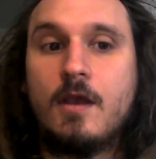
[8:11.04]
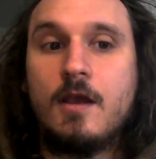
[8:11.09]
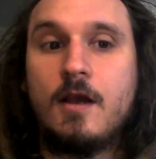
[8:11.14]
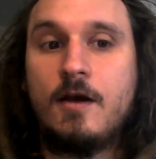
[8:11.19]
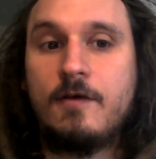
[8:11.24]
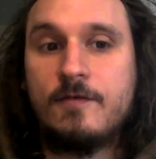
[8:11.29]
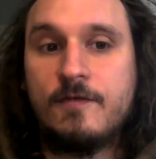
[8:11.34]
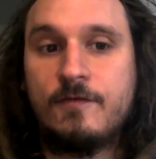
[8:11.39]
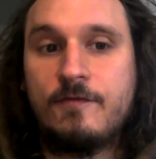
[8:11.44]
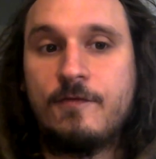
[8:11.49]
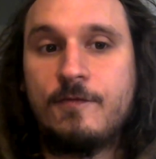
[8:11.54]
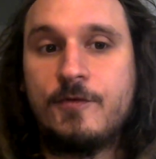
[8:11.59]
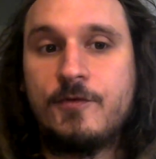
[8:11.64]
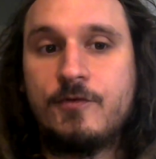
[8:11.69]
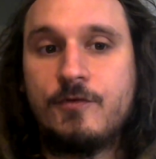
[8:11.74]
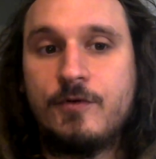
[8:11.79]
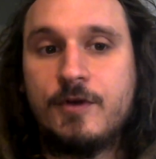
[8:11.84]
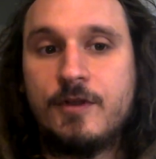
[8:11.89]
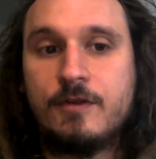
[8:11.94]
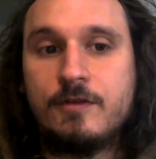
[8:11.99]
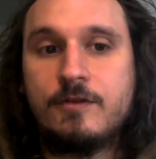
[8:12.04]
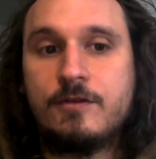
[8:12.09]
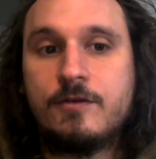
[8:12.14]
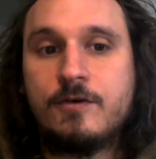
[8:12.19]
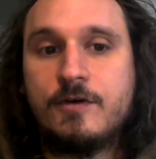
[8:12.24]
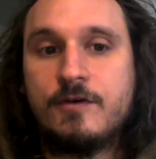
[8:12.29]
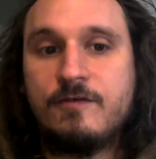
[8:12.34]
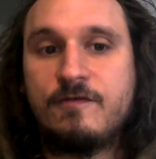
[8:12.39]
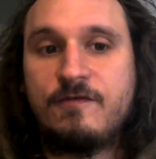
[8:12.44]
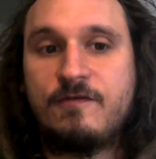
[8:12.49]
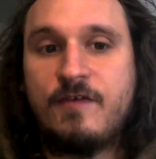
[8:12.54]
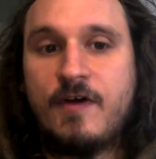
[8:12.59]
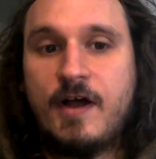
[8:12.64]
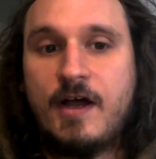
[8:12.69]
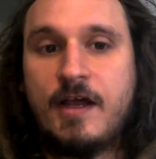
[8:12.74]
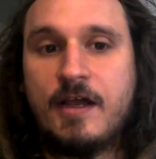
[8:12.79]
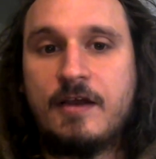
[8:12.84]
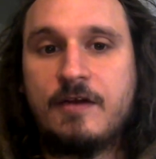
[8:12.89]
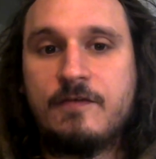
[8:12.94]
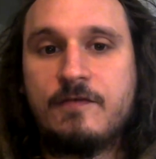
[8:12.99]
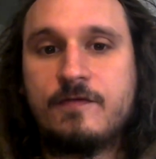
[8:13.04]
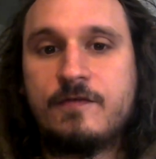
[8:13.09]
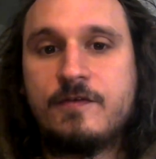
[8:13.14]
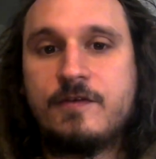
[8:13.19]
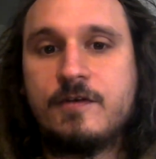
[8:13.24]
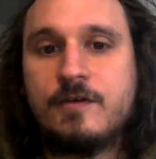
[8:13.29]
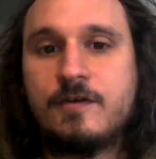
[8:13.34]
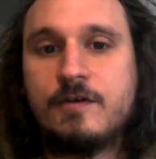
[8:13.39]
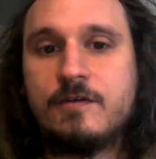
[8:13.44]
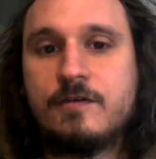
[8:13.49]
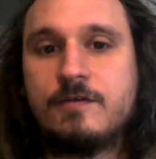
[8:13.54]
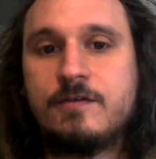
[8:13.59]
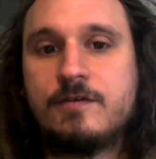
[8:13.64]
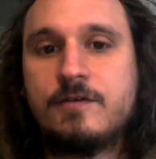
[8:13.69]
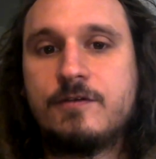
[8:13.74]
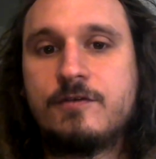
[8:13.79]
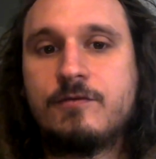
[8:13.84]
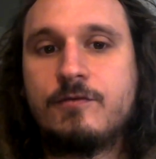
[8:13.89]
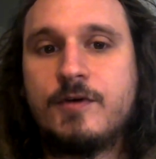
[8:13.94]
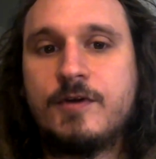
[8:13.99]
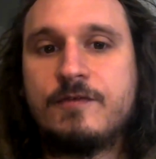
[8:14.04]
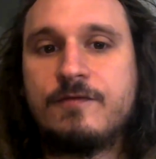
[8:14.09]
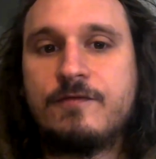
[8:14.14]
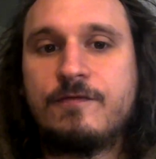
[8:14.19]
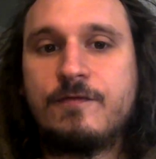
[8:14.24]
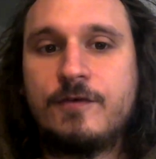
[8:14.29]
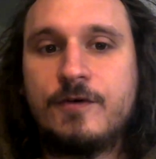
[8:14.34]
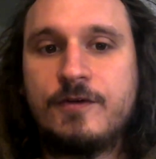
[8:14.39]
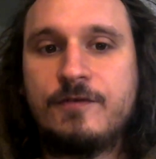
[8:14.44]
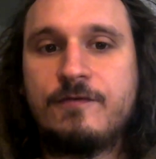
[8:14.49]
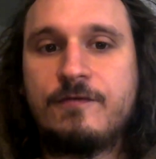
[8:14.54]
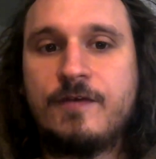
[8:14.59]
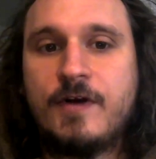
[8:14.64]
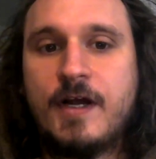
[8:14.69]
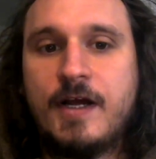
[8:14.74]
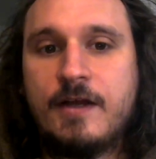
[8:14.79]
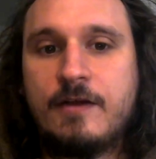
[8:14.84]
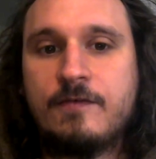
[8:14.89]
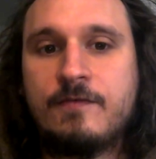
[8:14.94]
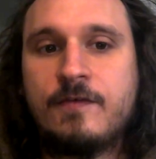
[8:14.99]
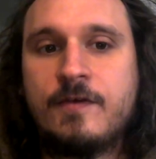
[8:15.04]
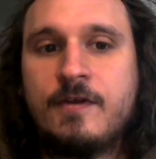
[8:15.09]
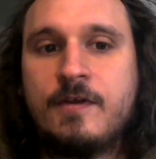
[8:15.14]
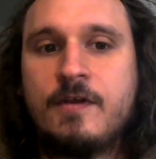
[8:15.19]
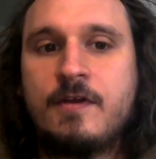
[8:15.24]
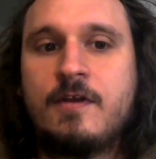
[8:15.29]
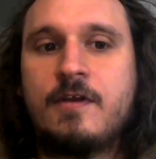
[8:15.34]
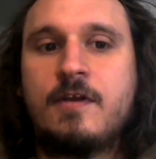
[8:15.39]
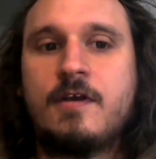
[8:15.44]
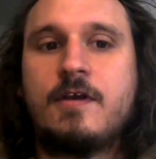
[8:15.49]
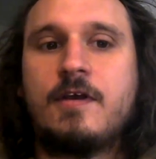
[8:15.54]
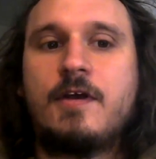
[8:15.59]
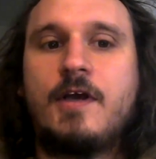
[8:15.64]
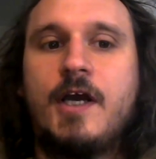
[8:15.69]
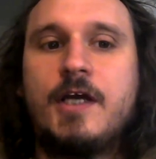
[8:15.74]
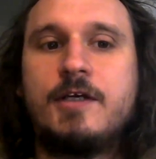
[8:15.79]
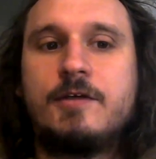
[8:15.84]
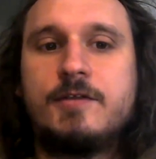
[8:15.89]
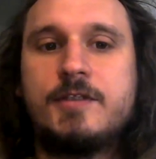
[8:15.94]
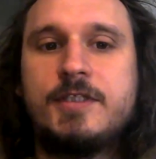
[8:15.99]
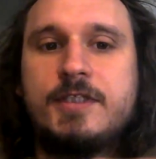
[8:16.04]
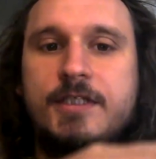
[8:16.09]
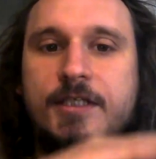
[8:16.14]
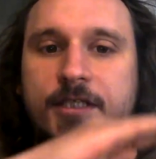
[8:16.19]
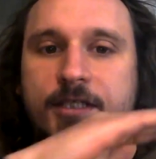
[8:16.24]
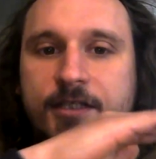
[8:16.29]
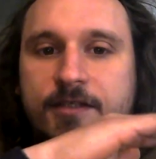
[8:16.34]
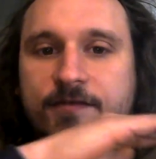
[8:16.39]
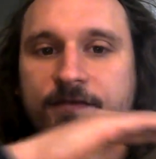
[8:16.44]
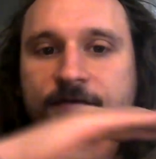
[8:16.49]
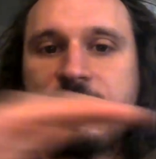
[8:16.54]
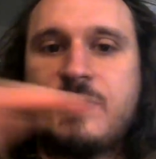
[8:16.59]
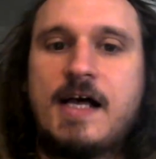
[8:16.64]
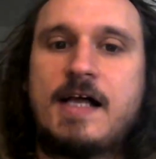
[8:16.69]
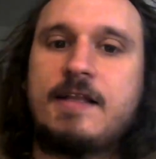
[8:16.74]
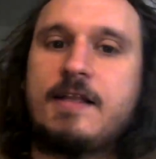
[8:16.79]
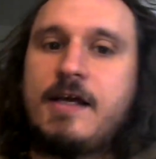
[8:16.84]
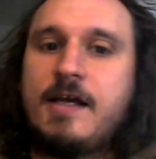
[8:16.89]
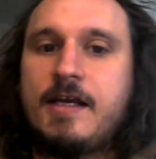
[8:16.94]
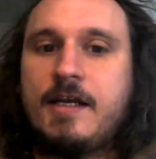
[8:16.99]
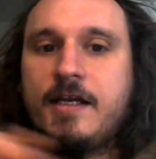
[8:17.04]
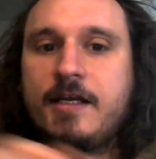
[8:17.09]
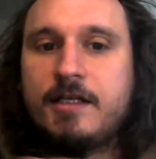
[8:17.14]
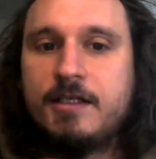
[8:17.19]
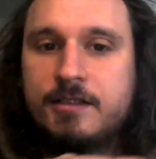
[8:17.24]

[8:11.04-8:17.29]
However, from 2035 to 2045, I don't see it just flatlining.